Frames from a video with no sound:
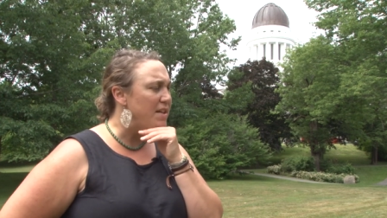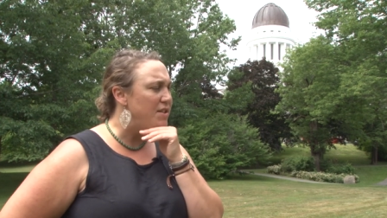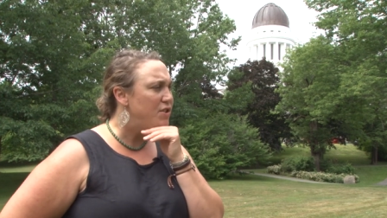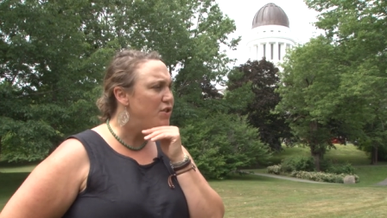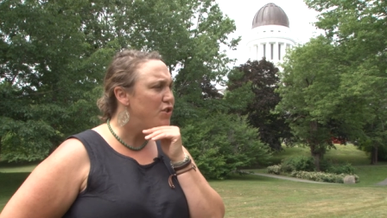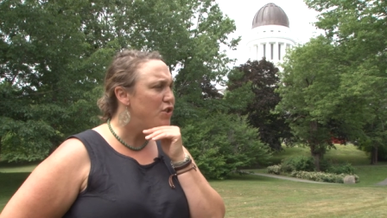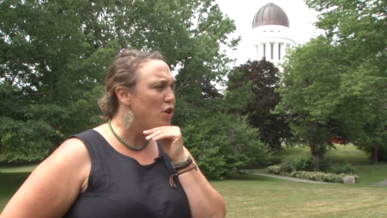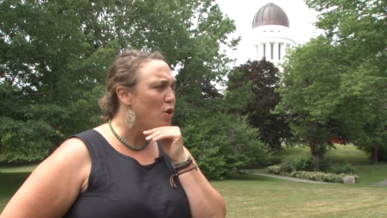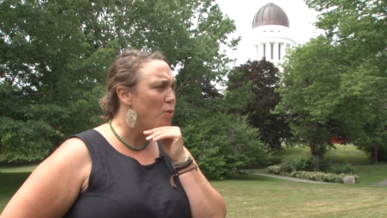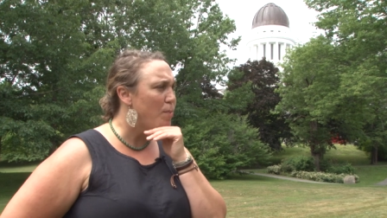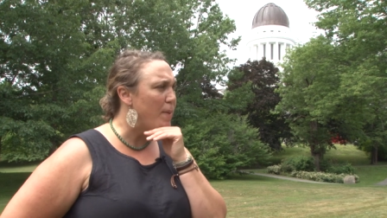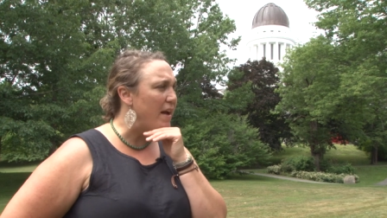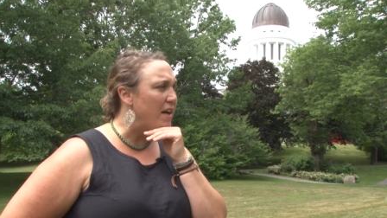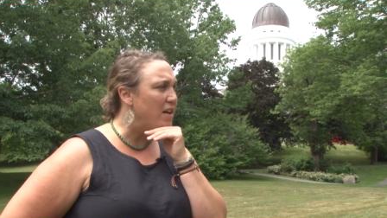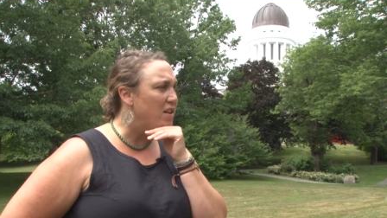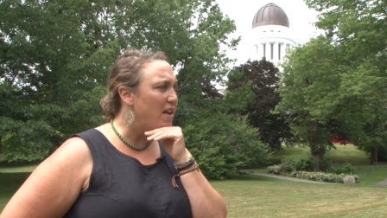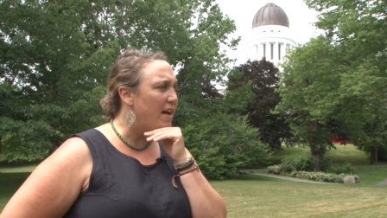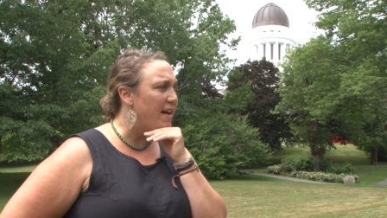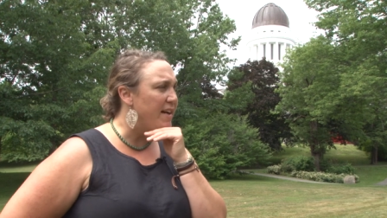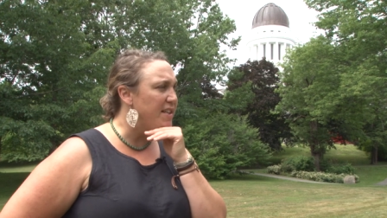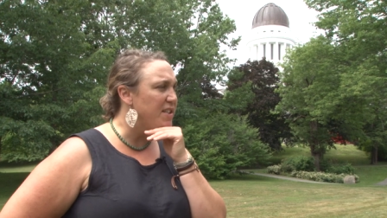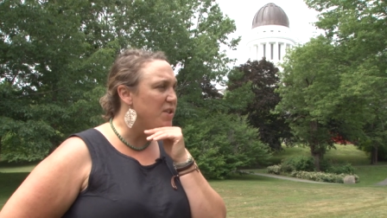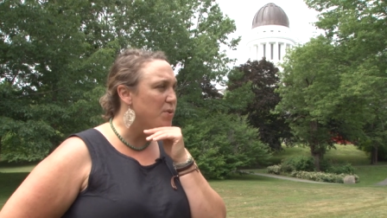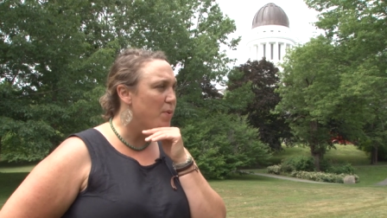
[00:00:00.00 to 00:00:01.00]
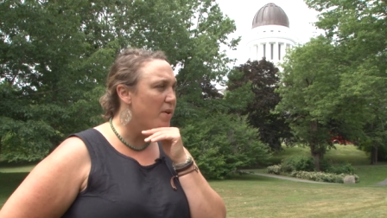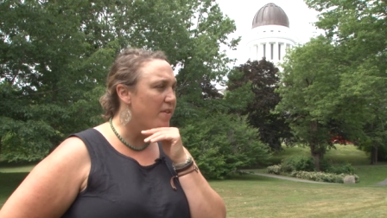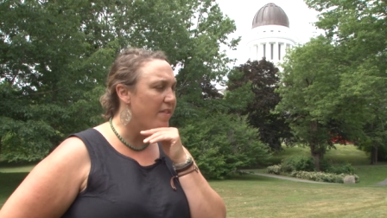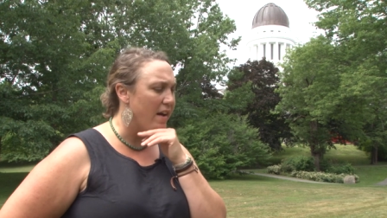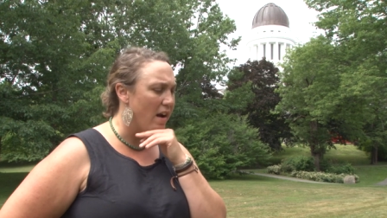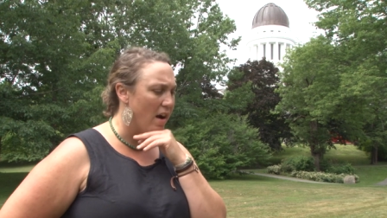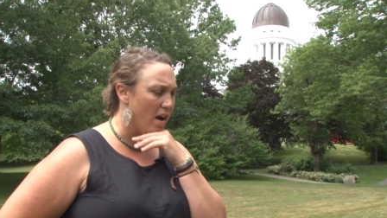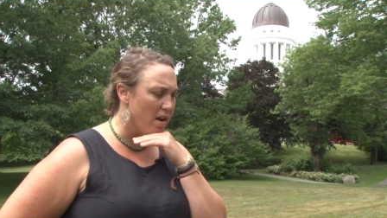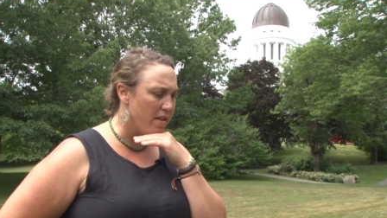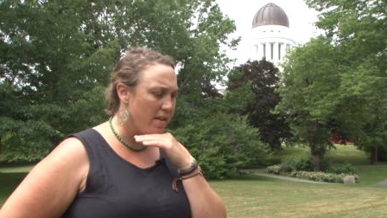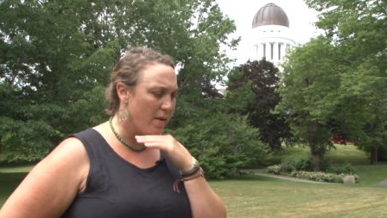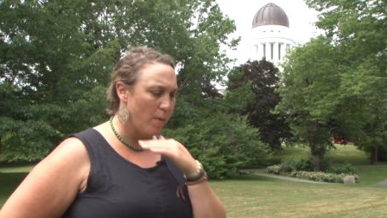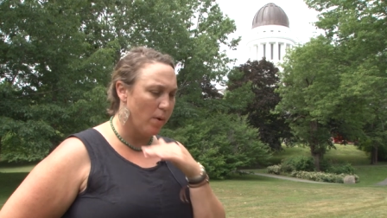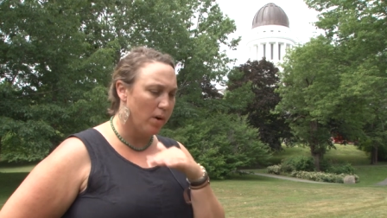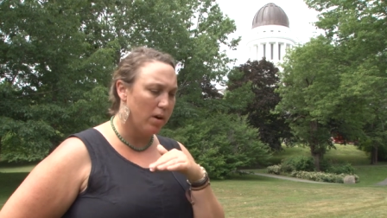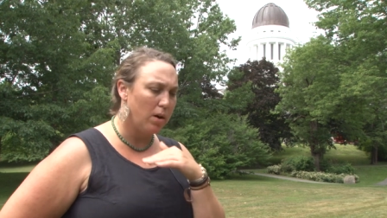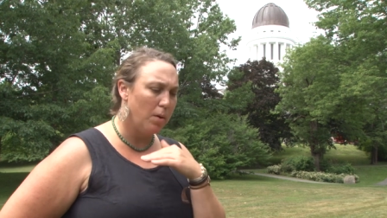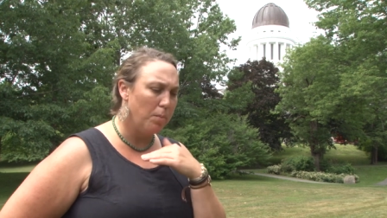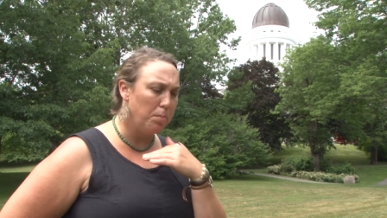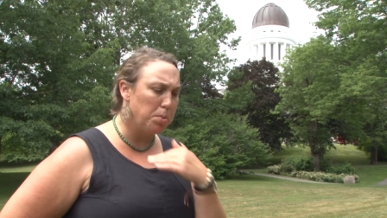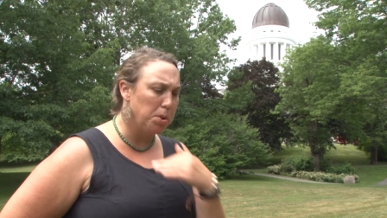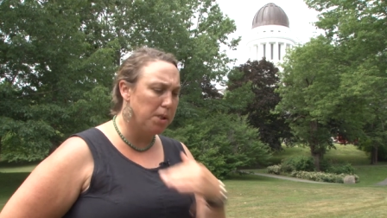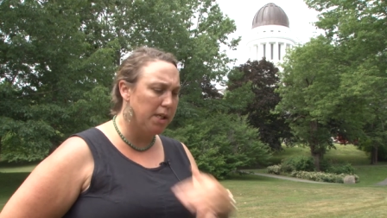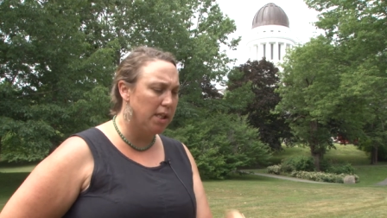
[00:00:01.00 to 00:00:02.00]
so my clients were there, they were
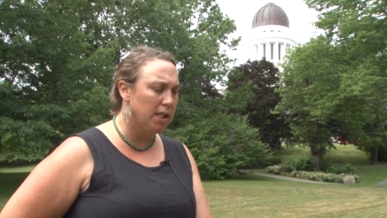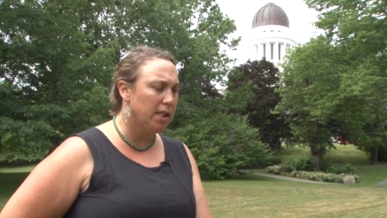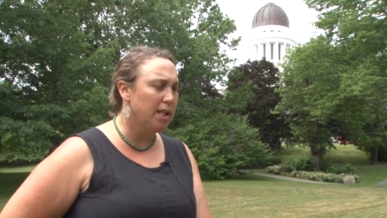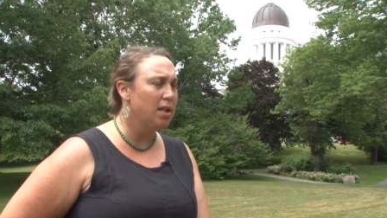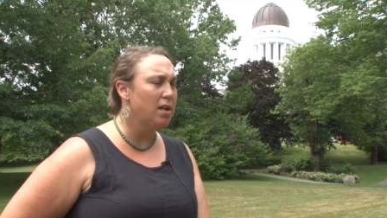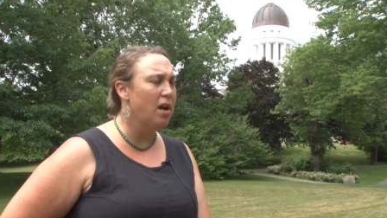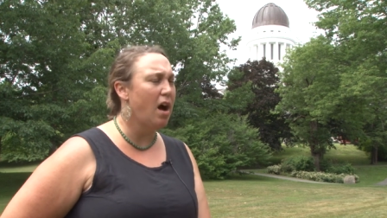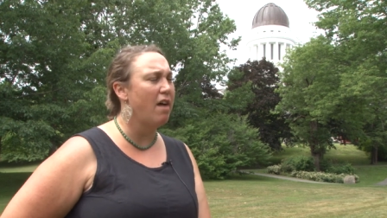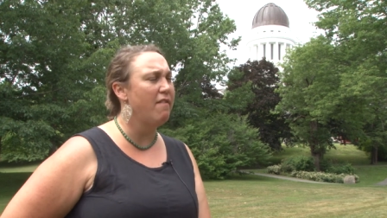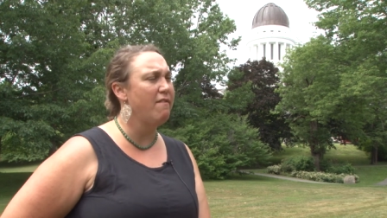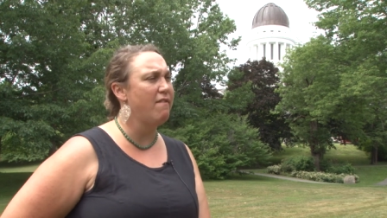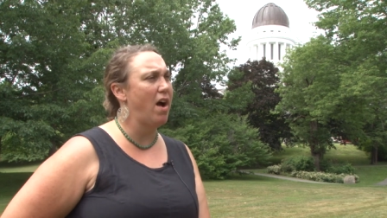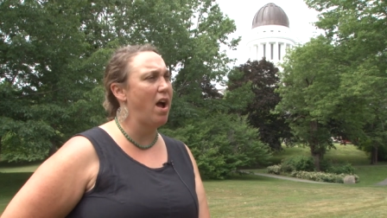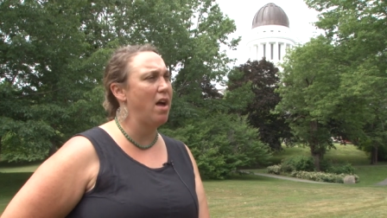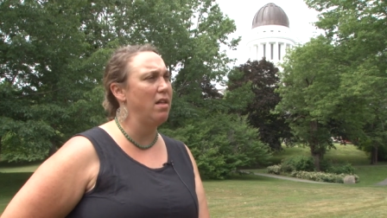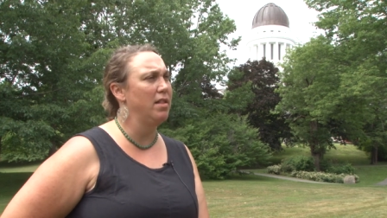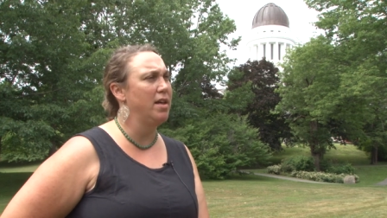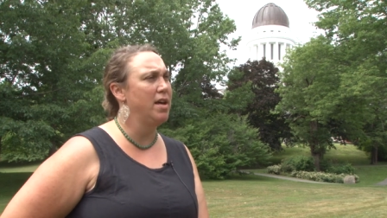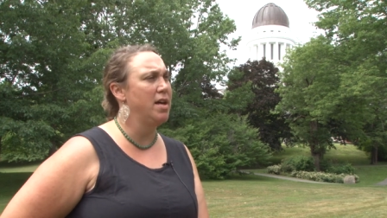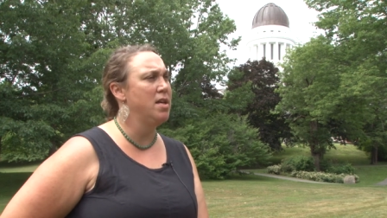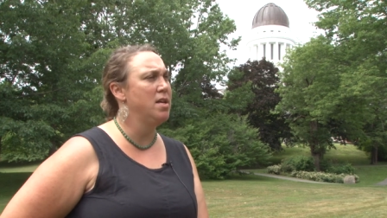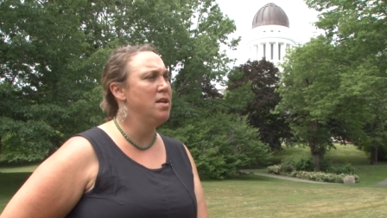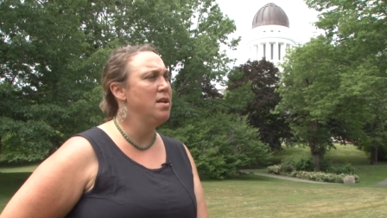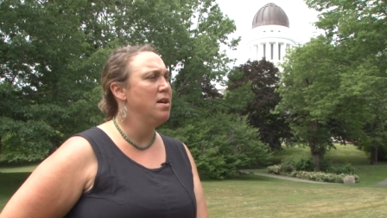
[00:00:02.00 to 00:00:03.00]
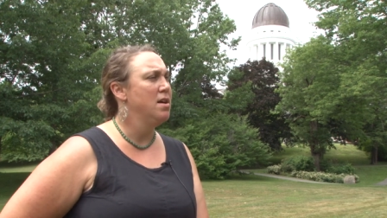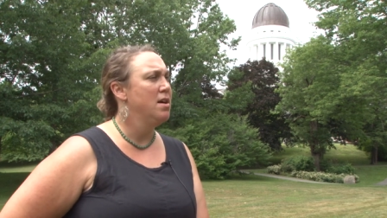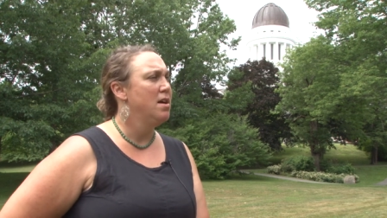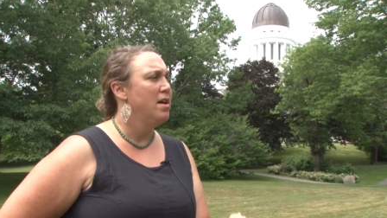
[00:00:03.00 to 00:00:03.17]
completely nonviolent,